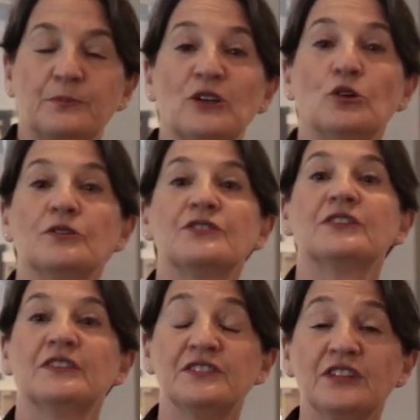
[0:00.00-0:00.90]
because
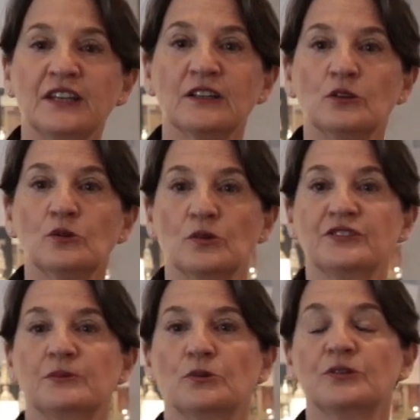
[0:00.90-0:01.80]
the synagogue
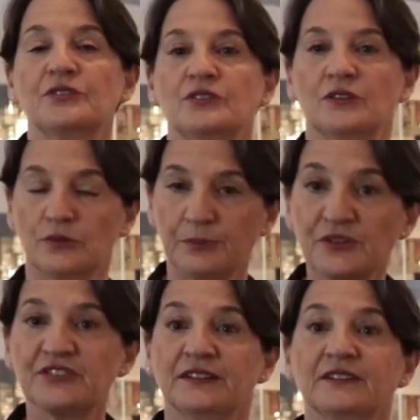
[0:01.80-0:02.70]
was the most
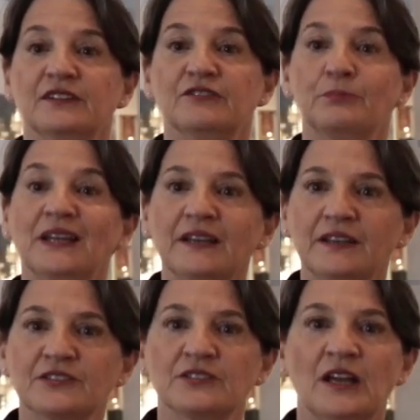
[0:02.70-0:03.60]
representative
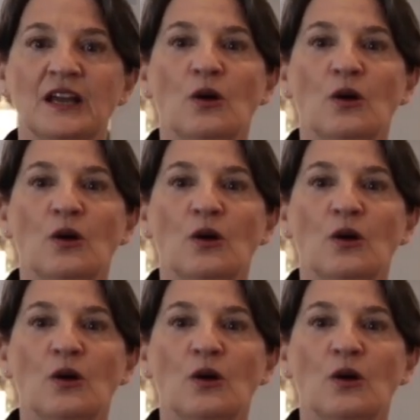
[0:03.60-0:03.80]
place